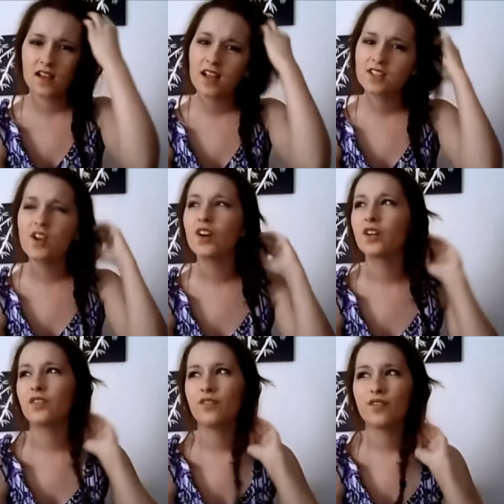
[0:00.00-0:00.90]
it's
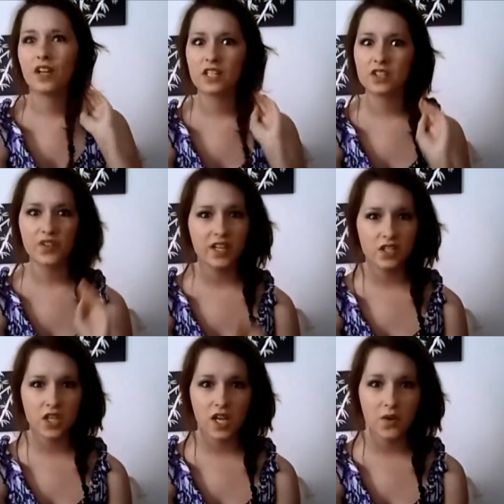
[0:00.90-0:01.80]
hard finding the right
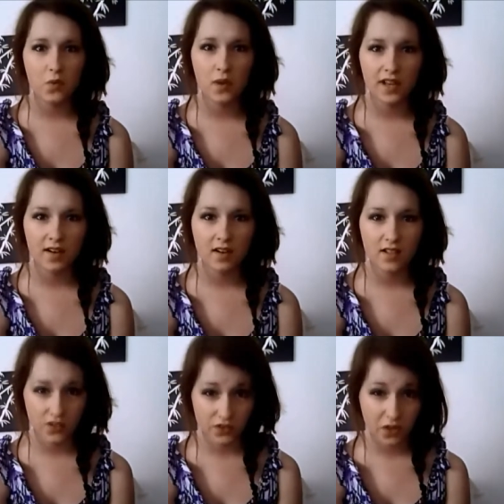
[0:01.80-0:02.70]
shade when
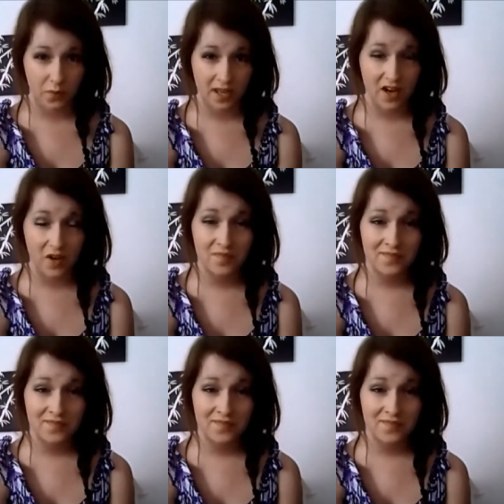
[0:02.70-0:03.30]
you're so pale.